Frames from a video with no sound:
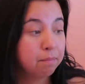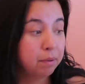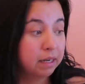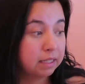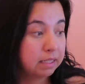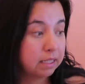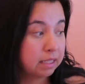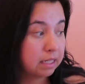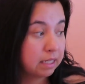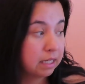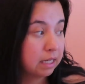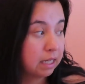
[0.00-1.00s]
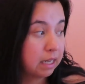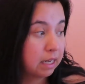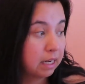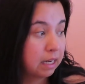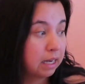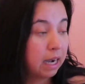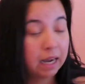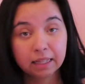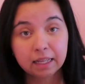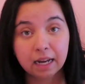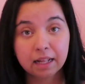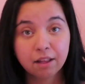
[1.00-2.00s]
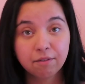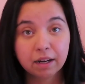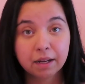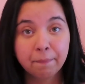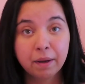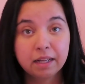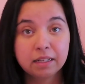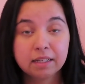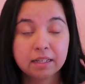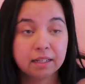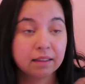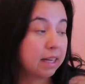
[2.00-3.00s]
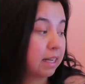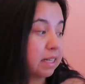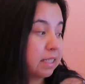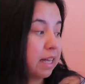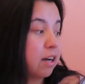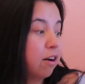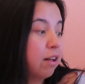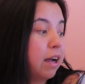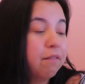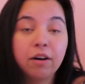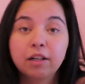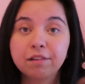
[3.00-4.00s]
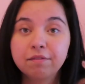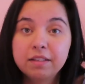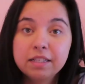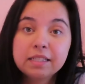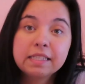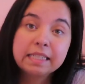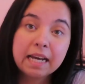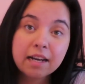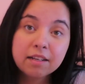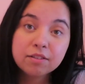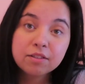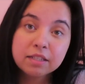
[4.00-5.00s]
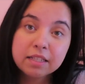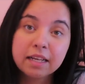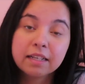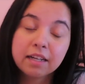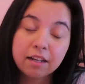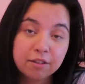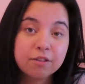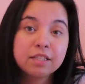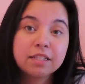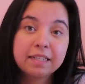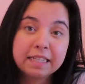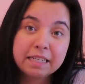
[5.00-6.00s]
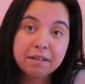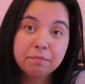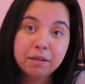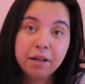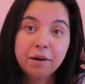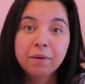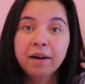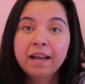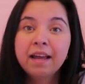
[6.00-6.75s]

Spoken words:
But highly, highly recommend. Like I said, I'll have all of these styles and colors linked down below.